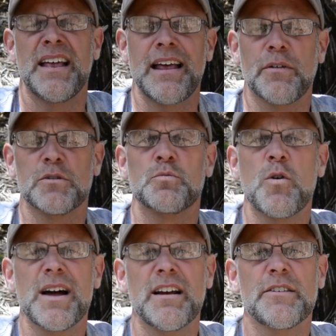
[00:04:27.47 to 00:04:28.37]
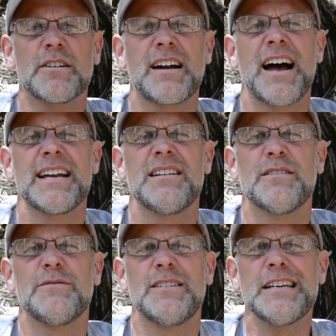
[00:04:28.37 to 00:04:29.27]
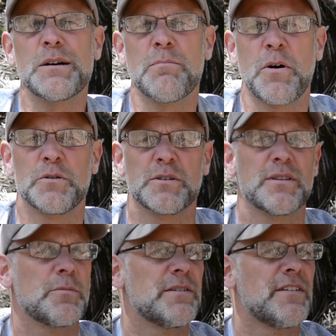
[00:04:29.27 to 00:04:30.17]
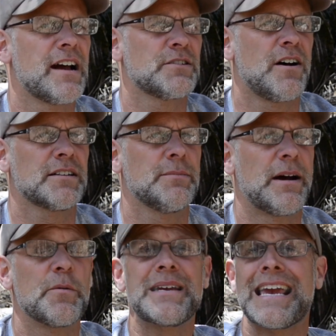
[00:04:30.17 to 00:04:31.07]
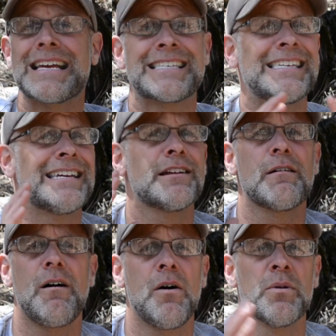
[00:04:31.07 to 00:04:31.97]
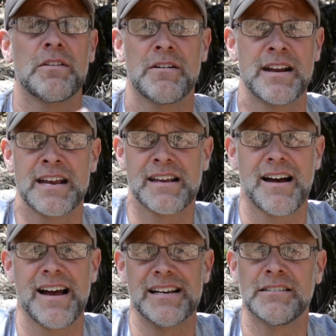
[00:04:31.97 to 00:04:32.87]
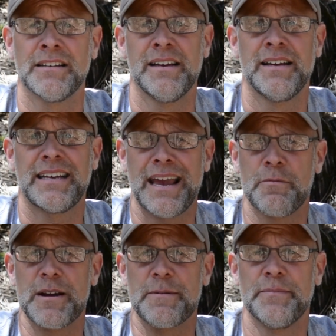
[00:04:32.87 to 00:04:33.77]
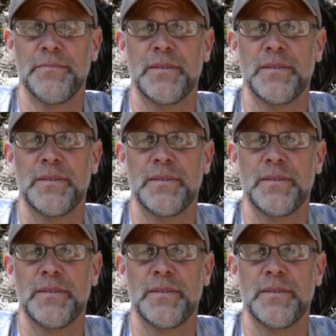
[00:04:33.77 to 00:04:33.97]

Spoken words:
Now, there's one other kind of decomposer that we've not talked about. We can't see it at all with our naked eyes, can we?